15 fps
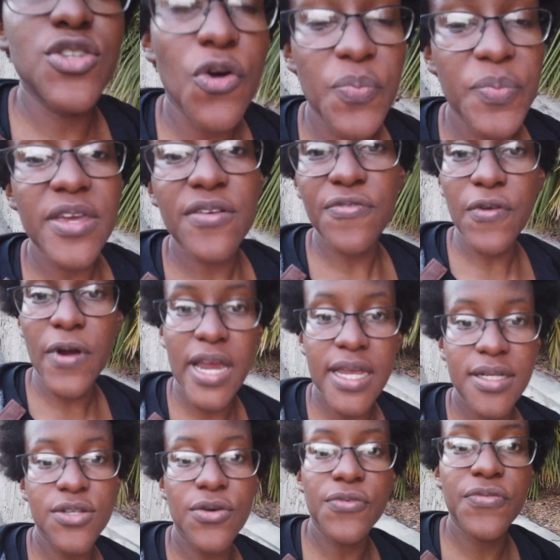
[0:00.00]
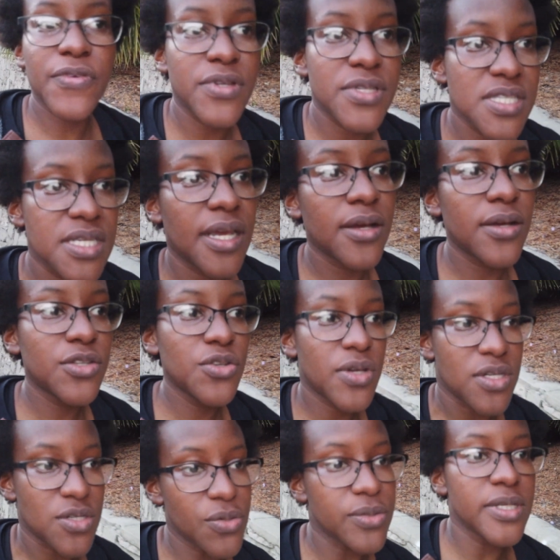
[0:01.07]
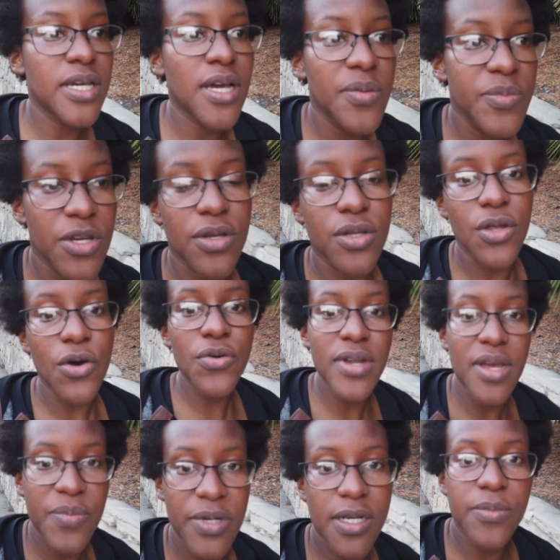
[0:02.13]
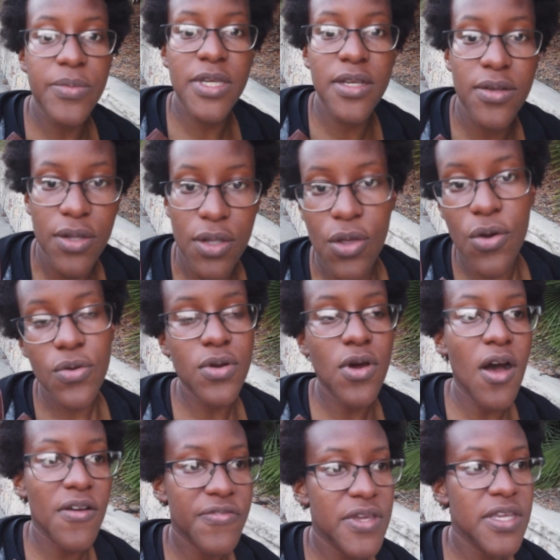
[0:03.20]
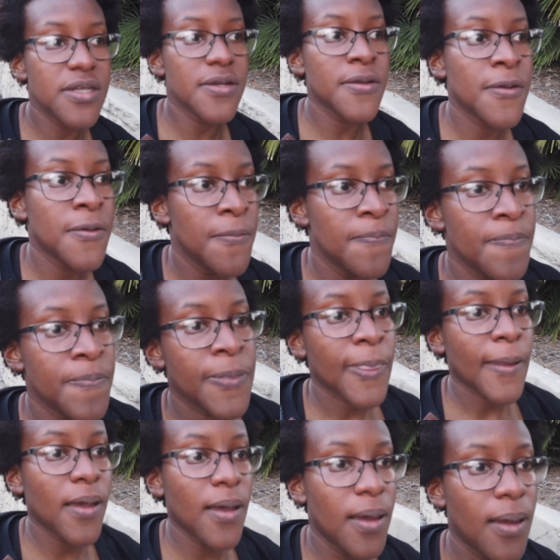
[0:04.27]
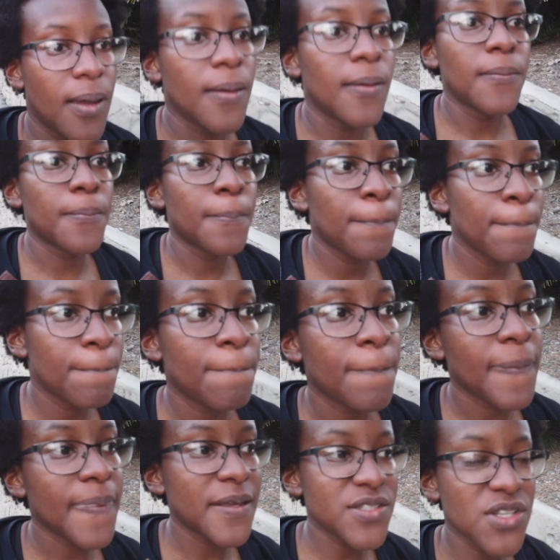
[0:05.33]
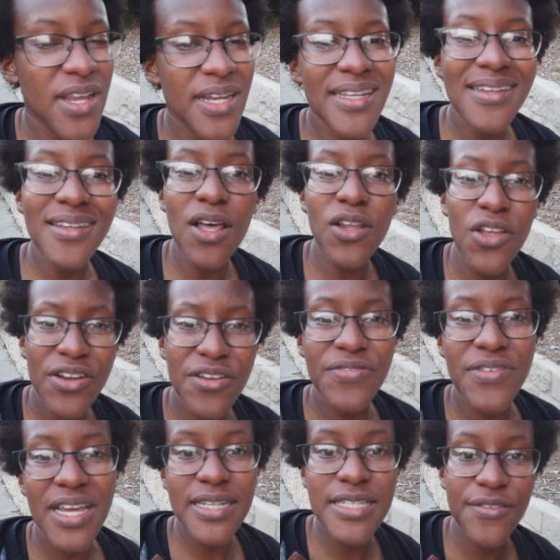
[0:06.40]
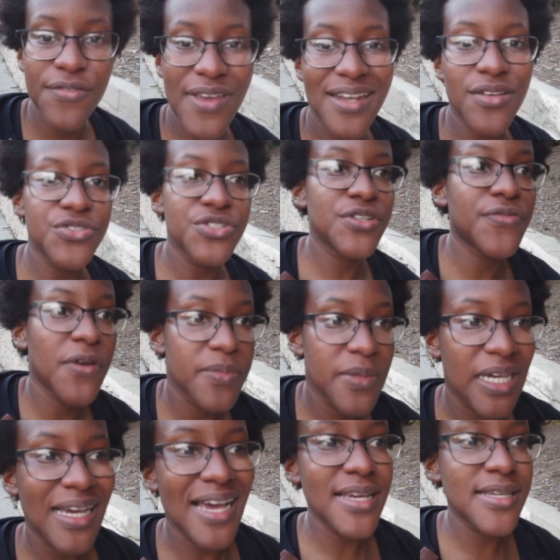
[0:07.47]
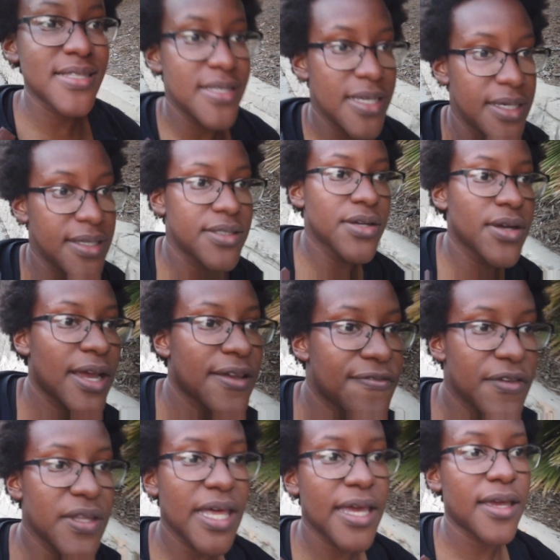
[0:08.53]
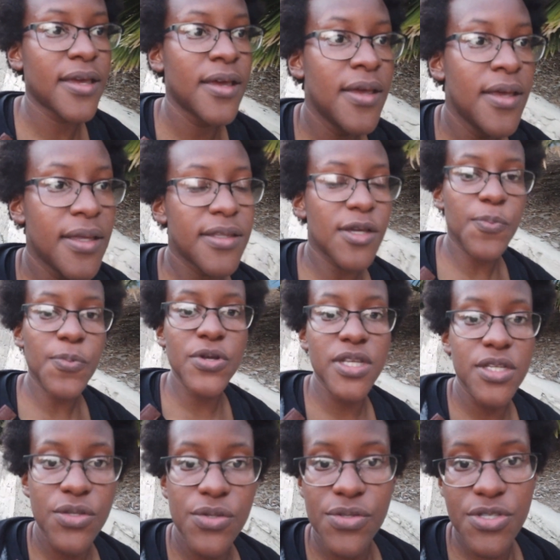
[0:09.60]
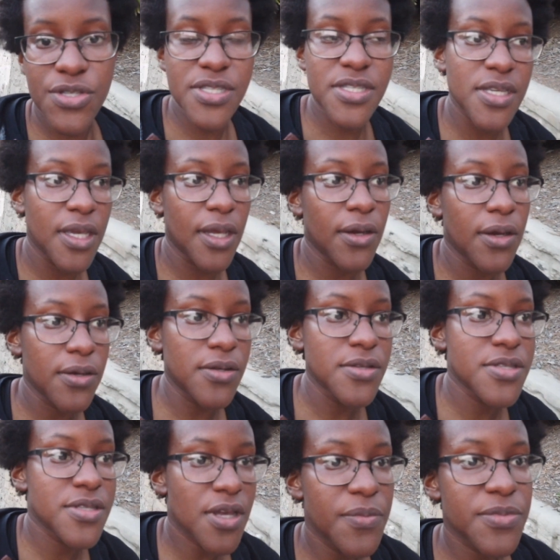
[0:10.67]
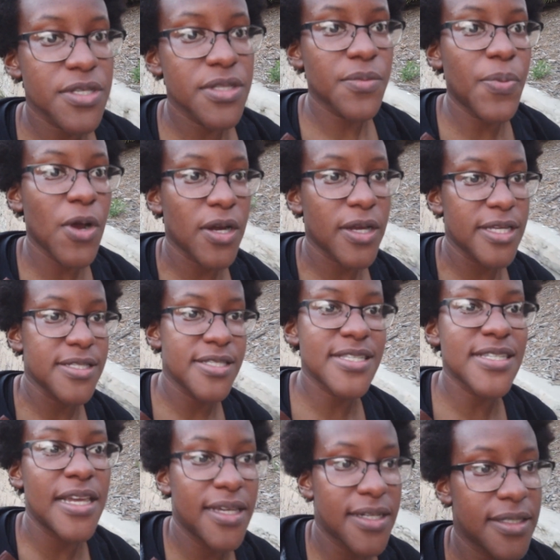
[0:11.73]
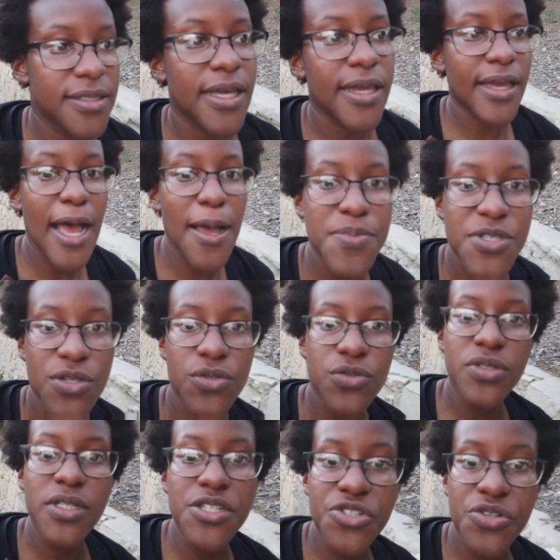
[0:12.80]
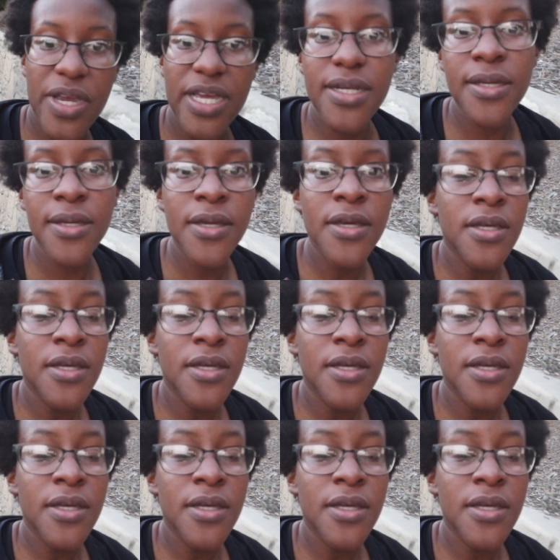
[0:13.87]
don't be afraid, don't feel scared. You can totally come here alone. I've been coming here alone often. There's not a lot of negative energy from the guys either. I feel like they're pretty used to seeing girls come to the park and skate and like absolutely shred.